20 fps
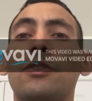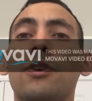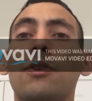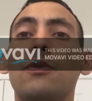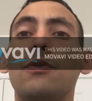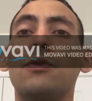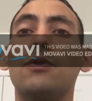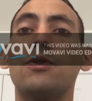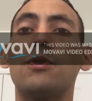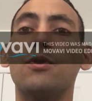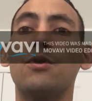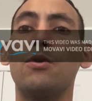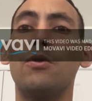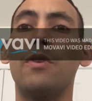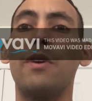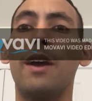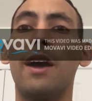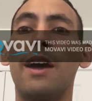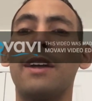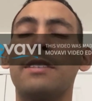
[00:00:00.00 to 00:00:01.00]
chose to
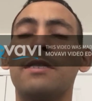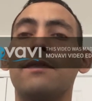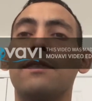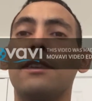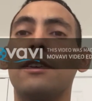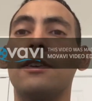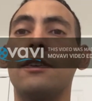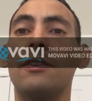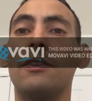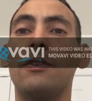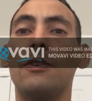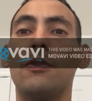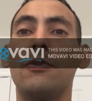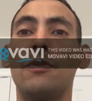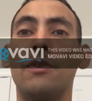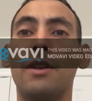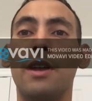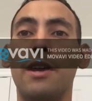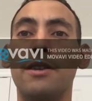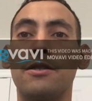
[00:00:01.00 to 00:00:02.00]
actively
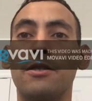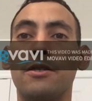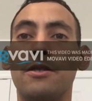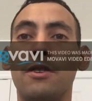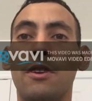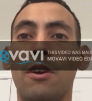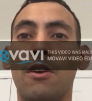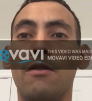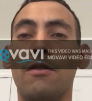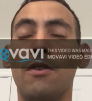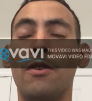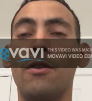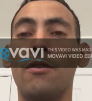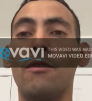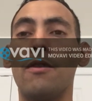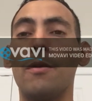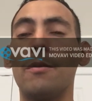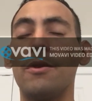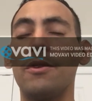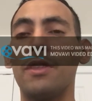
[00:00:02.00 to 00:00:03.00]
euthanize herself on
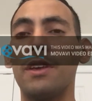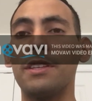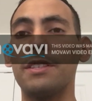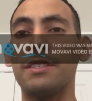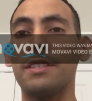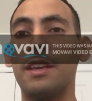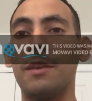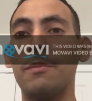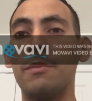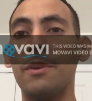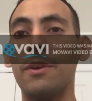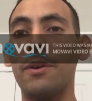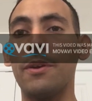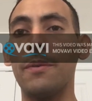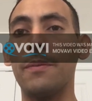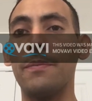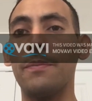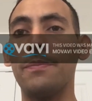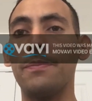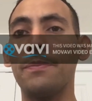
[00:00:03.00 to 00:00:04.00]
November that same year.
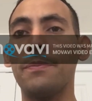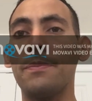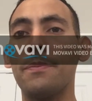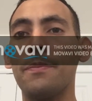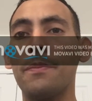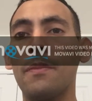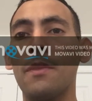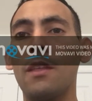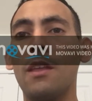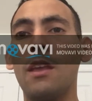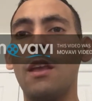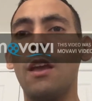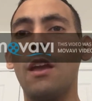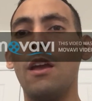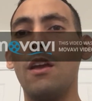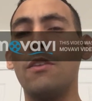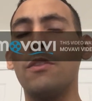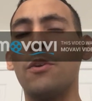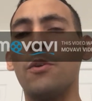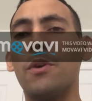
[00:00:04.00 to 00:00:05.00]

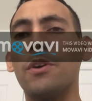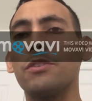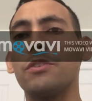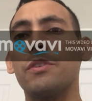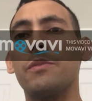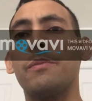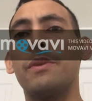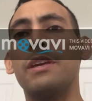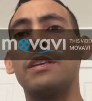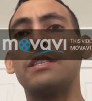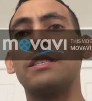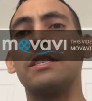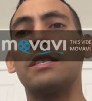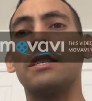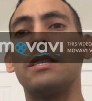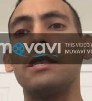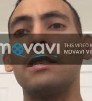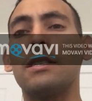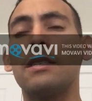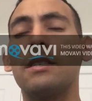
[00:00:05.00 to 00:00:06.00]
The question remains
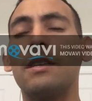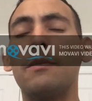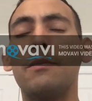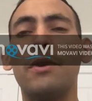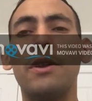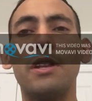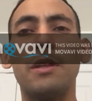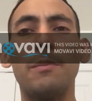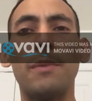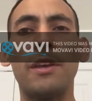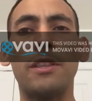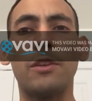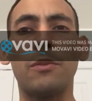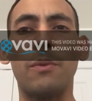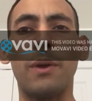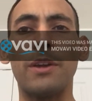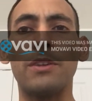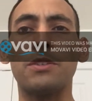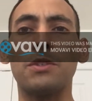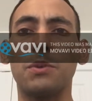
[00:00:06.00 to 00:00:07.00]
is, did Brittany make the
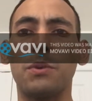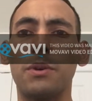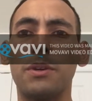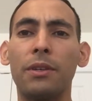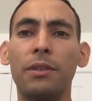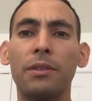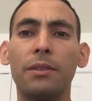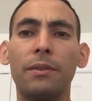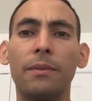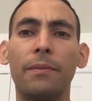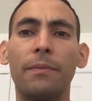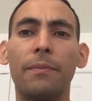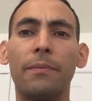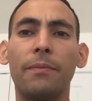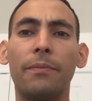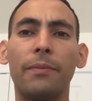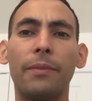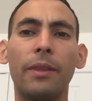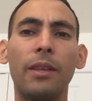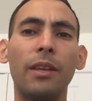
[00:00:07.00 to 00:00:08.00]
right choice?
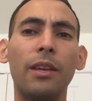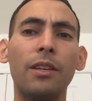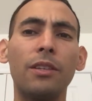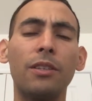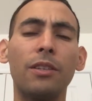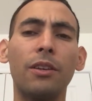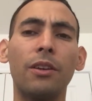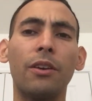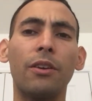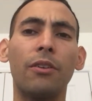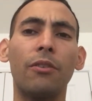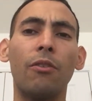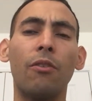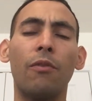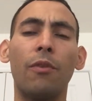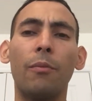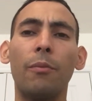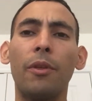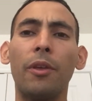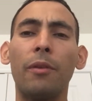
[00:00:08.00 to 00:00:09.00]
Each year,
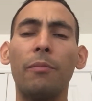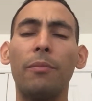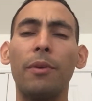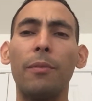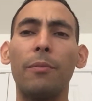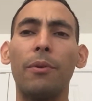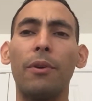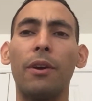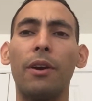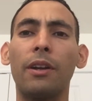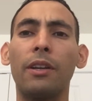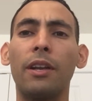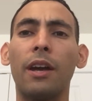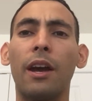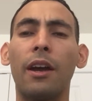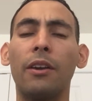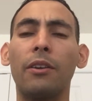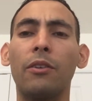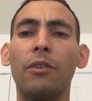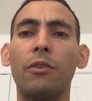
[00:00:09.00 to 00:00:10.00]
over 1 million people are
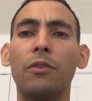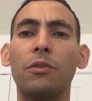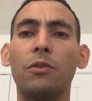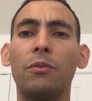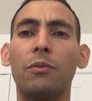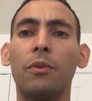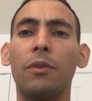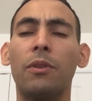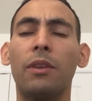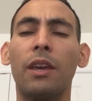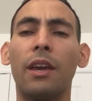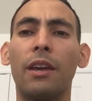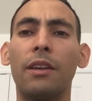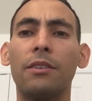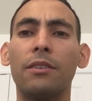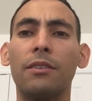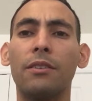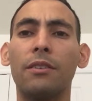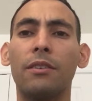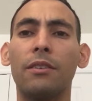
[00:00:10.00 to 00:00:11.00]
diagnosed with
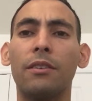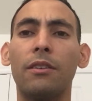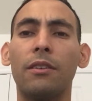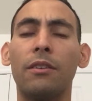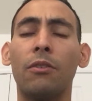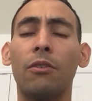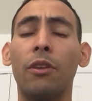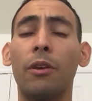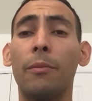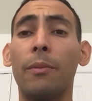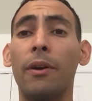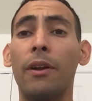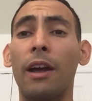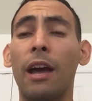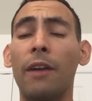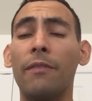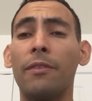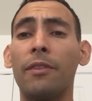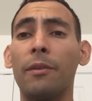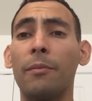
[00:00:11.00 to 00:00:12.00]
cancer, and only about
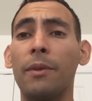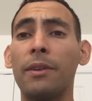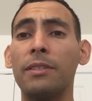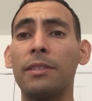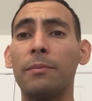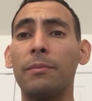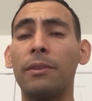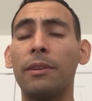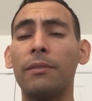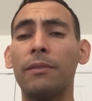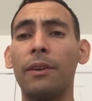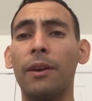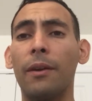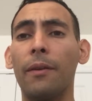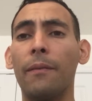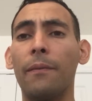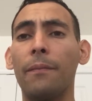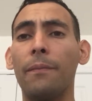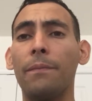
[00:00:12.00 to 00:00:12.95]
half of them end up living.